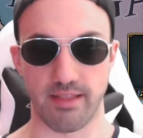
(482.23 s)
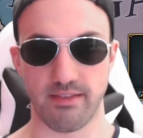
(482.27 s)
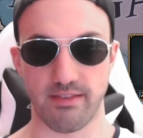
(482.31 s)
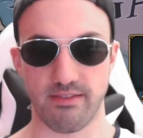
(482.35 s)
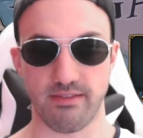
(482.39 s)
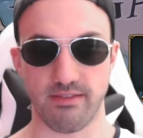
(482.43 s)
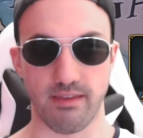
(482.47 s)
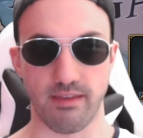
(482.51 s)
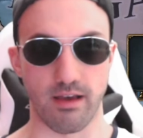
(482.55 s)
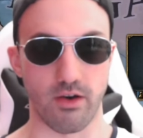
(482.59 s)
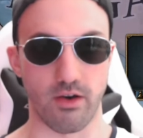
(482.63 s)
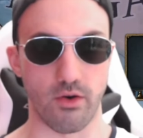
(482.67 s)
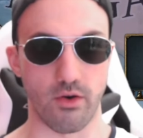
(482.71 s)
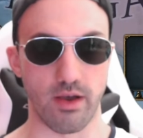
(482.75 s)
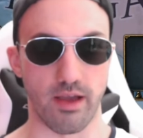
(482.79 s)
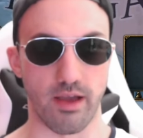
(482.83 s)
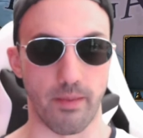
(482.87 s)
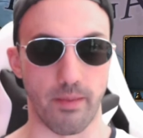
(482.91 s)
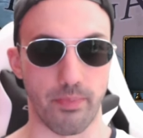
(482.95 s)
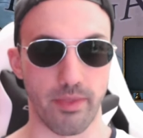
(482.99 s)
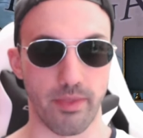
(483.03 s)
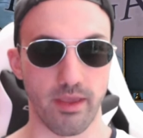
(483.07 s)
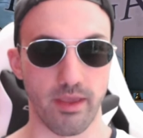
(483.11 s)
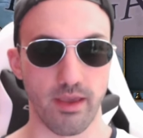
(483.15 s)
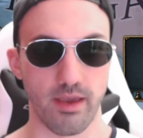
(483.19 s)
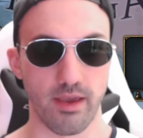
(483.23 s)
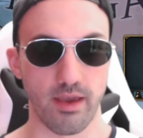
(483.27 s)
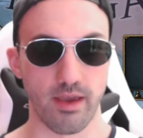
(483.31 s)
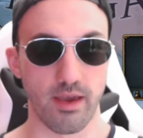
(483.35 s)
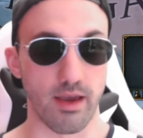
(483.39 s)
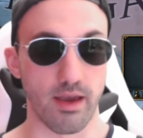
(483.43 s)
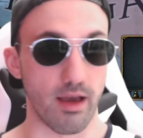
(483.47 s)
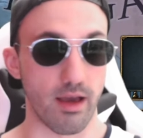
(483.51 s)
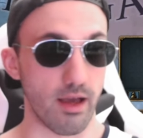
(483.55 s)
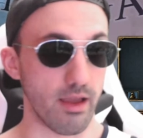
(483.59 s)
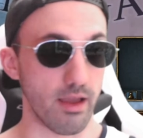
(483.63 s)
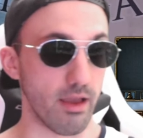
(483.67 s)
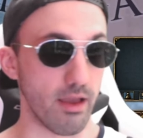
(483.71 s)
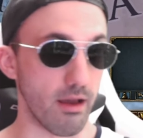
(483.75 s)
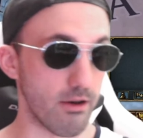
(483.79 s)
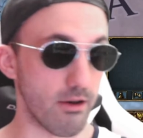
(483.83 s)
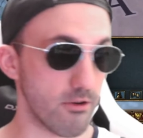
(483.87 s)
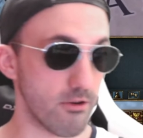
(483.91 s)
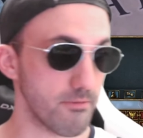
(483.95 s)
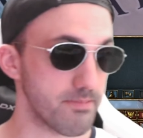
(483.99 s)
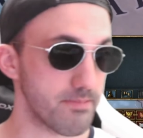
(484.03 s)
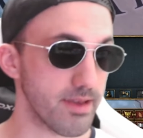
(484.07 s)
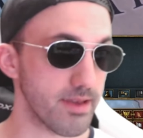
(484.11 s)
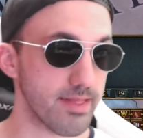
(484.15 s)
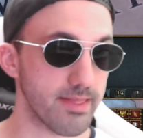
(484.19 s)
So I
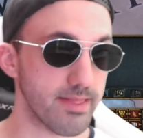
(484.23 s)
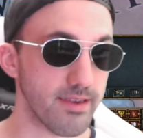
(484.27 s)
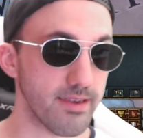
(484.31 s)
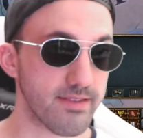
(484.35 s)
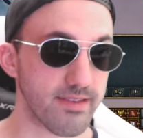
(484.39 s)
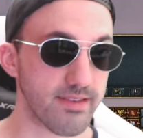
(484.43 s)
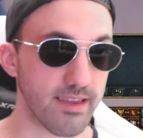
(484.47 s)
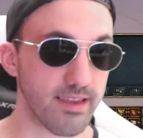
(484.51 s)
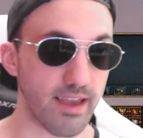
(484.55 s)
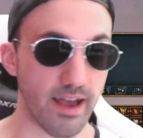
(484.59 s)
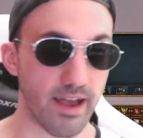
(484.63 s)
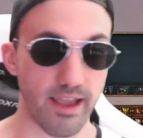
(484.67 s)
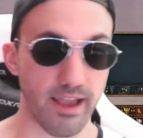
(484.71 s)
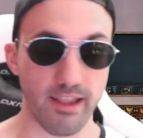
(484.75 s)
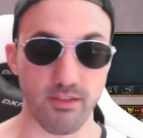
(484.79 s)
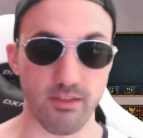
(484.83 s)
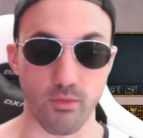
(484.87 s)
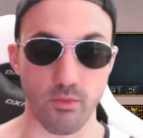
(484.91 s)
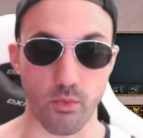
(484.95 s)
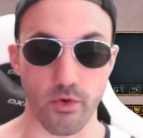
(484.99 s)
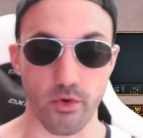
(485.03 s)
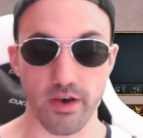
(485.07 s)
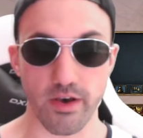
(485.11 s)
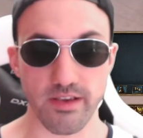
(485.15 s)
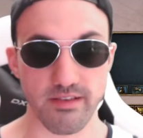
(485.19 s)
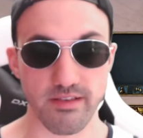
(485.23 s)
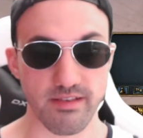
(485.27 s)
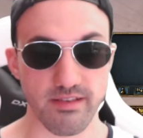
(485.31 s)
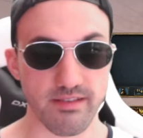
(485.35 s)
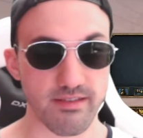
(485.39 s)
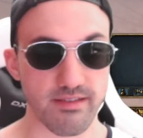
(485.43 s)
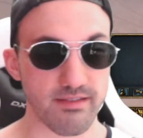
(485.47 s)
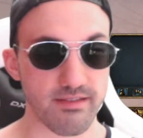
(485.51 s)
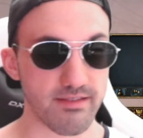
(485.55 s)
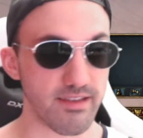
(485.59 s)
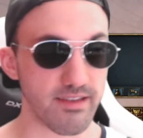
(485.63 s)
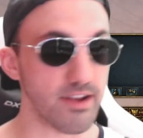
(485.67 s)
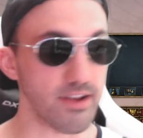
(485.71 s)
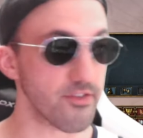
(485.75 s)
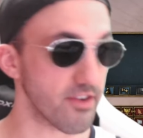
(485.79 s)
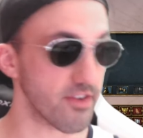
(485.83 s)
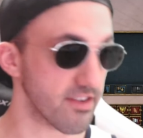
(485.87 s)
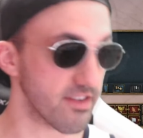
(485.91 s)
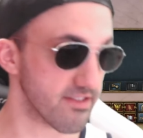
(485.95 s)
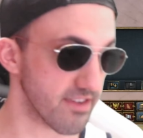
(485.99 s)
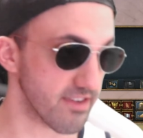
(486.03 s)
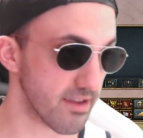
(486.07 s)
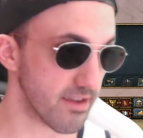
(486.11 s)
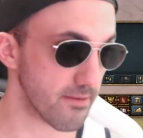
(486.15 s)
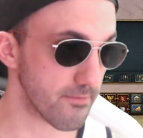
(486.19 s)
hope that this guide was
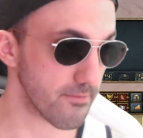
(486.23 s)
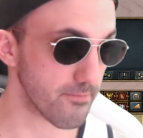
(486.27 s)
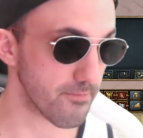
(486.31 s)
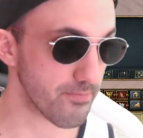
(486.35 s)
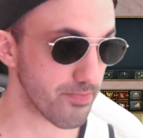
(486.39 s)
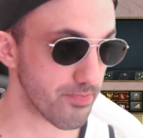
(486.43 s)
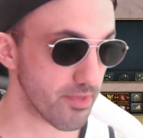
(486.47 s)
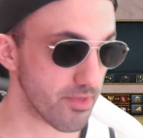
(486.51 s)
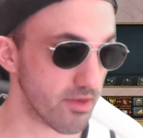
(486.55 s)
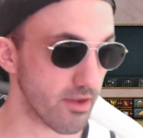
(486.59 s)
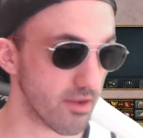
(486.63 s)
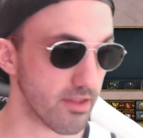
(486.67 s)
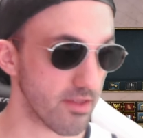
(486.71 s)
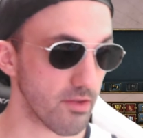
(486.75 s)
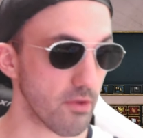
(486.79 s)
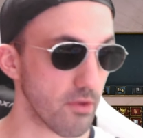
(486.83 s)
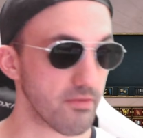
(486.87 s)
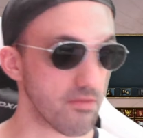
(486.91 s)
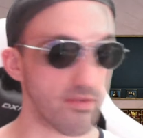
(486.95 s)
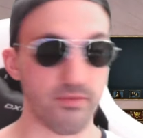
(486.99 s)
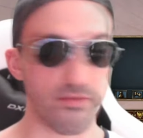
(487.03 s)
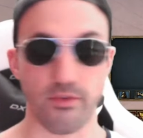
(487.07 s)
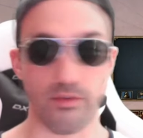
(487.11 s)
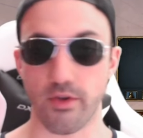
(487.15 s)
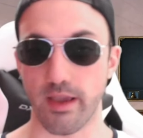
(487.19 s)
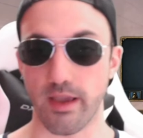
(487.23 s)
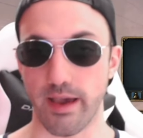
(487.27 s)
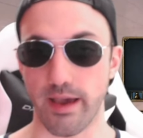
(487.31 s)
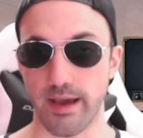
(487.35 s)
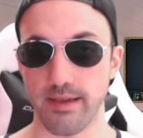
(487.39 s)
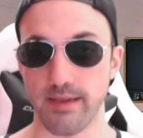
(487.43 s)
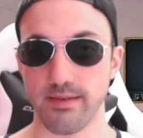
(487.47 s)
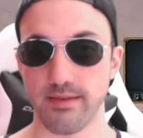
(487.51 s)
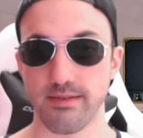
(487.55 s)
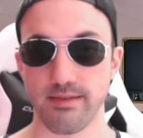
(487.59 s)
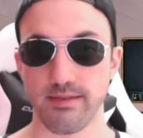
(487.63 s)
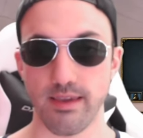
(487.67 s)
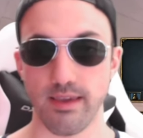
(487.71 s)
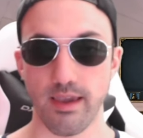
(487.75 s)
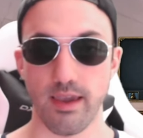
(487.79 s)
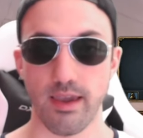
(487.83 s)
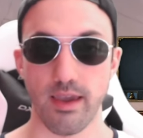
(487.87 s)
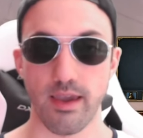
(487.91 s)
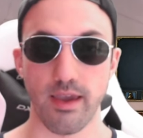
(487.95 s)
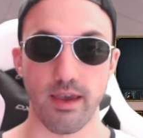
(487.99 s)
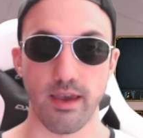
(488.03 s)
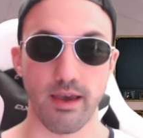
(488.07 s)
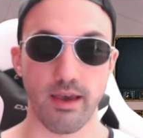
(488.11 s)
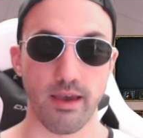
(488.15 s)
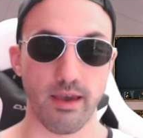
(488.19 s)
interesting, useful for you guys.
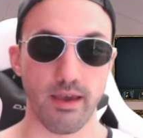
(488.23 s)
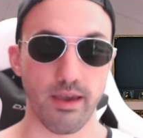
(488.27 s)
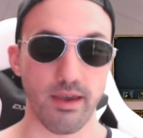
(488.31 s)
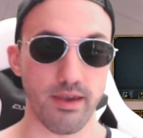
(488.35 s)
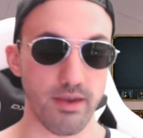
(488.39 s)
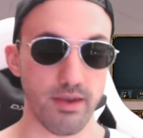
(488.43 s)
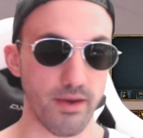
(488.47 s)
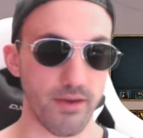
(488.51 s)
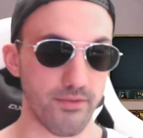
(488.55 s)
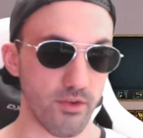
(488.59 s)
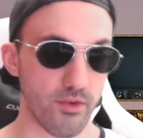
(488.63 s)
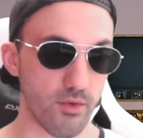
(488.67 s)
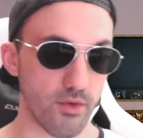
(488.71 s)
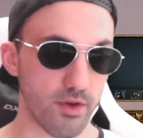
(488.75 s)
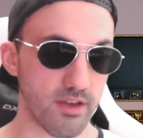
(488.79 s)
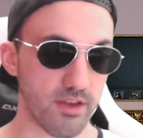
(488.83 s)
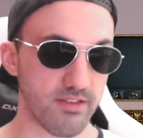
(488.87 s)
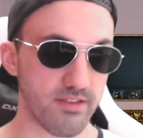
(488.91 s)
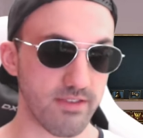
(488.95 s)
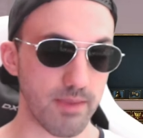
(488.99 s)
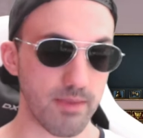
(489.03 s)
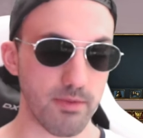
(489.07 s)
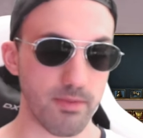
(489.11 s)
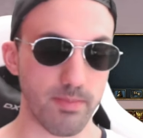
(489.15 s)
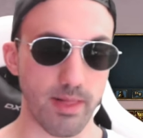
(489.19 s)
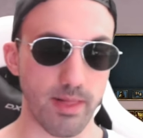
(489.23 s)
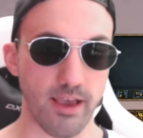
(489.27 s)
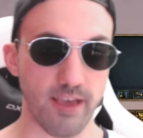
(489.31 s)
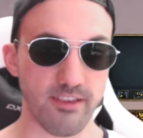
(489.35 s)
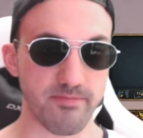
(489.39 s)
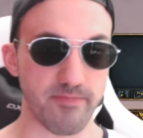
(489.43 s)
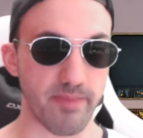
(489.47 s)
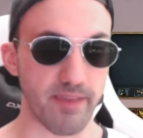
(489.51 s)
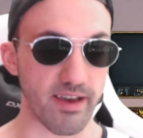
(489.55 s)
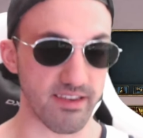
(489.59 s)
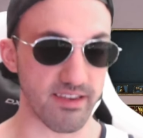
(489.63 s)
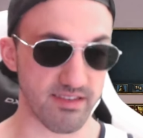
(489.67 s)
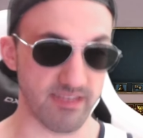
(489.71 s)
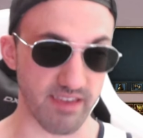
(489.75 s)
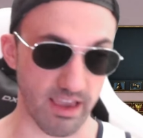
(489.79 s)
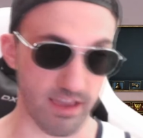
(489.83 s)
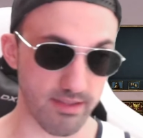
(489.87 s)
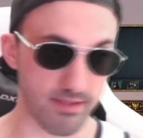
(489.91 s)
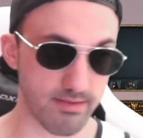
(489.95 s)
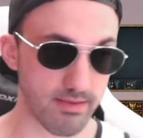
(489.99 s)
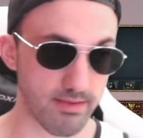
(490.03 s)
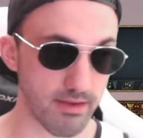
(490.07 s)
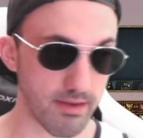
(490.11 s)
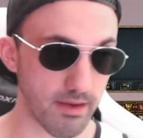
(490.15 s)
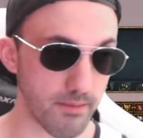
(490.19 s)
If you want to see me play as
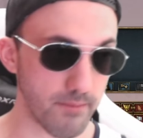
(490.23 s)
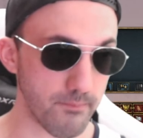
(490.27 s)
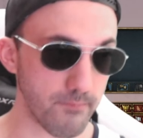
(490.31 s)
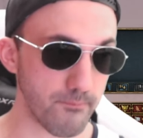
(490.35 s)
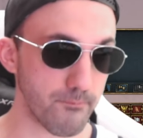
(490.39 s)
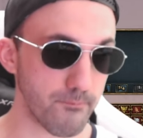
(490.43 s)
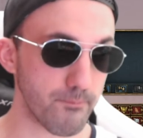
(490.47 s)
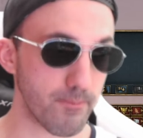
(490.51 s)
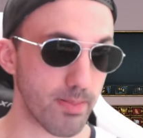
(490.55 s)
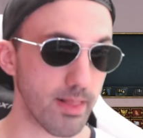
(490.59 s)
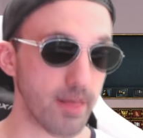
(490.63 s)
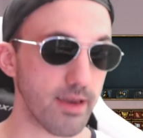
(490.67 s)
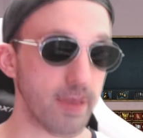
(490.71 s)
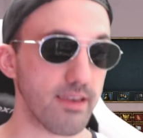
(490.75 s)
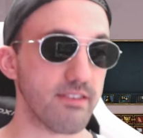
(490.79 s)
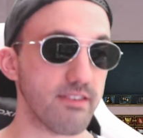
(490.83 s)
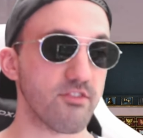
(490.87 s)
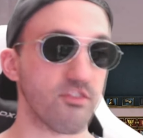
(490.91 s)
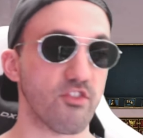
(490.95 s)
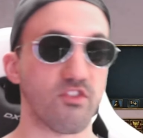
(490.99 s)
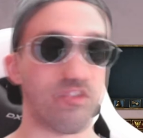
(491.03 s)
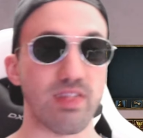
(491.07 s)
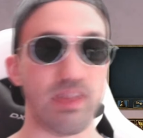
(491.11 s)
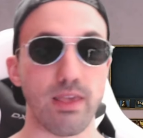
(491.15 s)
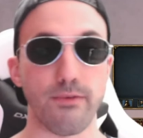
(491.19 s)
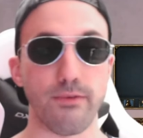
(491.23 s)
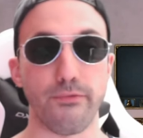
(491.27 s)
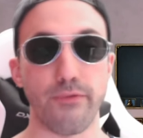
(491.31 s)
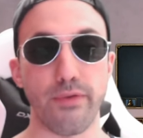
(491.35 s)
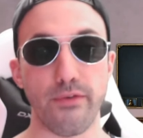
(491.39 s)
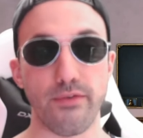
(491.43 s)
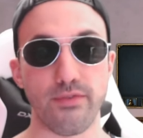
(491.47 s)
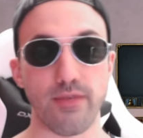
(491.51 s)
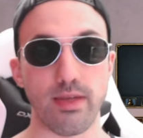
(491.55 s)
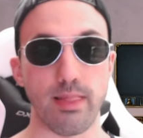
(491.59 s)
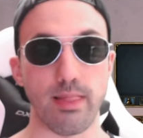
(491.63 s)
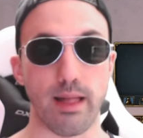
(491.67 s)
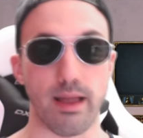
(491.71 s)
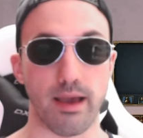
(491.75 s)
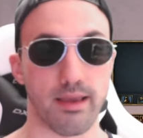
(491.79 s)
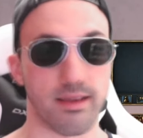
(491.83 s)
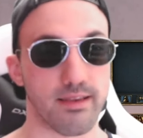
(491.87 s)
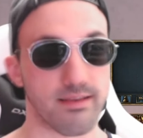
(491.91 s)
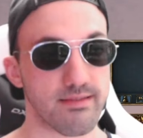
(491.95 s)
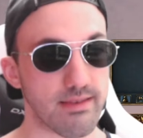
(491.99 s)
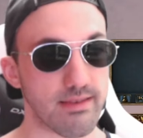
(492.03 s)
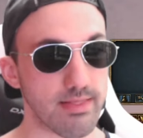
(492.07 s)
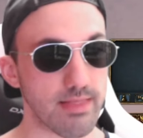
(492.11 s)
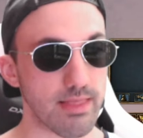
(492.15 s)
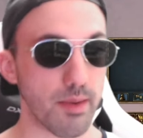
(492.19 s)
Byzantium, please just leave 50
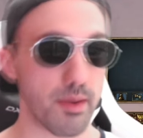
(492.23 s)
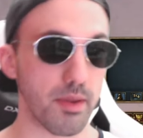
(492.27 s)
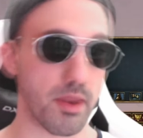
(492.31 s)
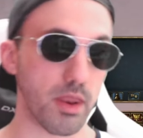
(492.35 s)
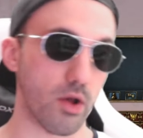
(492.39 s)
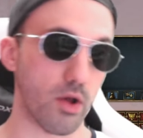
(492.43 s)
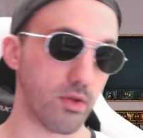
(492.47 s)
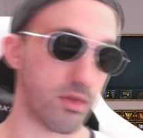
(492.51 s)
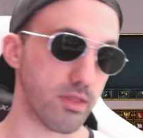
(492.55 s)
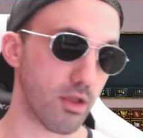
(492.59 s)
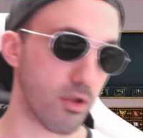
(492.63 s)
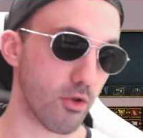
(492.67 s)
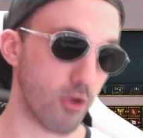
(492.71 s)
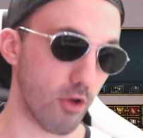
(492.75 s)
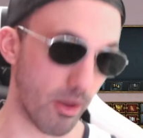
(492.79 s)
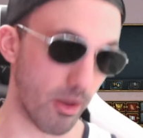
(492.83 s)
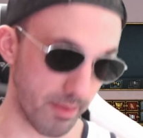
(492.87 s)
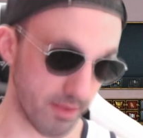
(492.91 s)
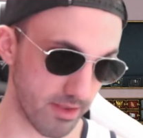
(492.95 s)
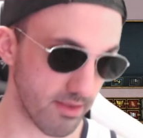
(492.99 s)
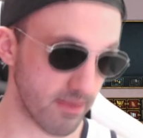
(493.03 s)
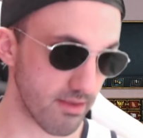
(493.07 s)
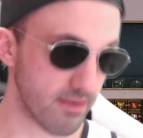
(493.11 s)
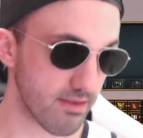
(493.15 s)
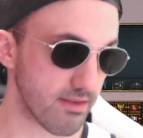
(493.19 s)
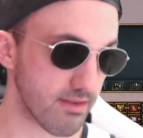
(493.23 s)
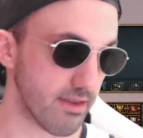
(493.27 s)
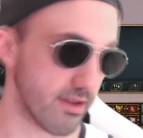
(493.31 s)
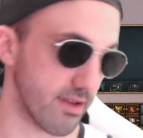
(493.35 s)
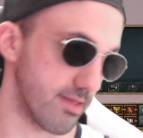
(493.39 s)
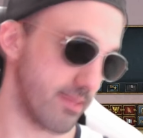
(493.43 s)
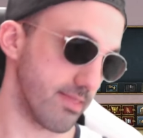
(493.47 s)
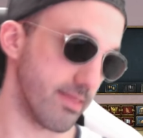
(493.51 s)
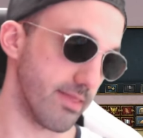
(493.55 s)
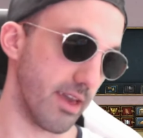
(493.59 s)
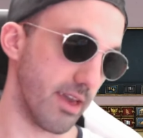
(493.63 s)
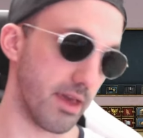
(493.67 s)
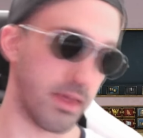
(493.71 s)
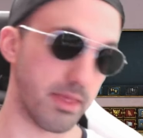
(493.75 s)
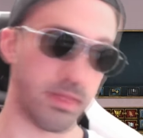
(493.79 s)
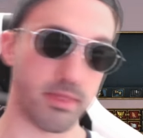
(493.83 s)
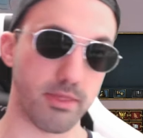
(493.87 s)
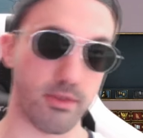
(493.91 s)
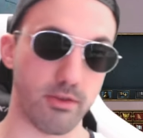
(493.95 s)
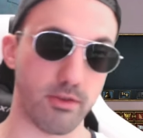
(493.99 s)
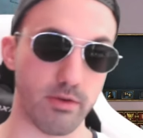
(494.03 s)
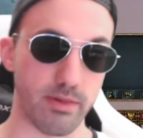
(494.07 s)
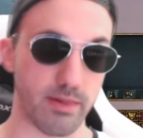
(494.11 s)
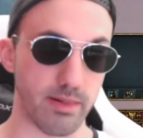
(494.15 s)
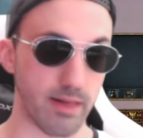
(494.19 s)
likes and let me know in the comments, and then
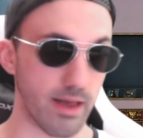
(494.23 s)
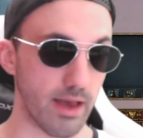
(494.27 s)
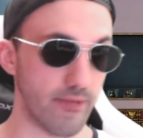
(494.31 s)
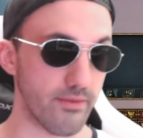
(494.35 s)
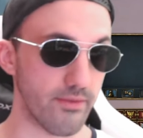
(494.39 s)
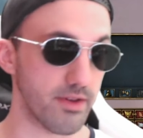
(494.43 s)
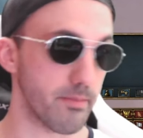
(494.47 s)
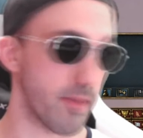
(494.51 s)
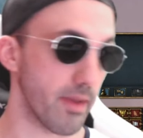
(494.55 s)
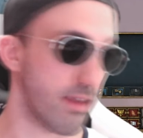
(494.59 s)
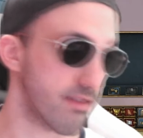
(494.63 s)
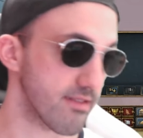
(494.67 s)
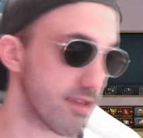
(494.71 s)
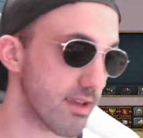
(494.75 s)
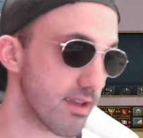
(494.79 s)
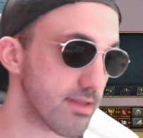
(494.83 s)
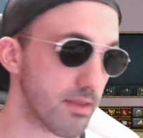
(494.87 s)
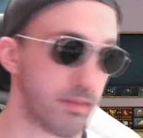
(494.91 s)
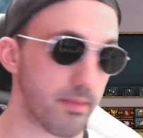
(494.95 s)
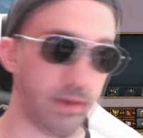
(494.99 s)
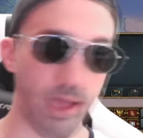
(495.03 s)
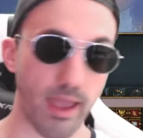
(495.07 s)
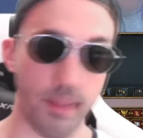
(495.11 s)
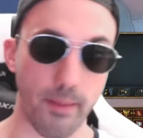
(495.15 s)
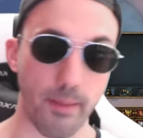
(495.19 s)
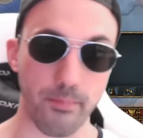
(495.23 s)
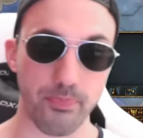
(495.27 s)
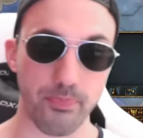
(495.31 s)
you'll have a Byzantium game.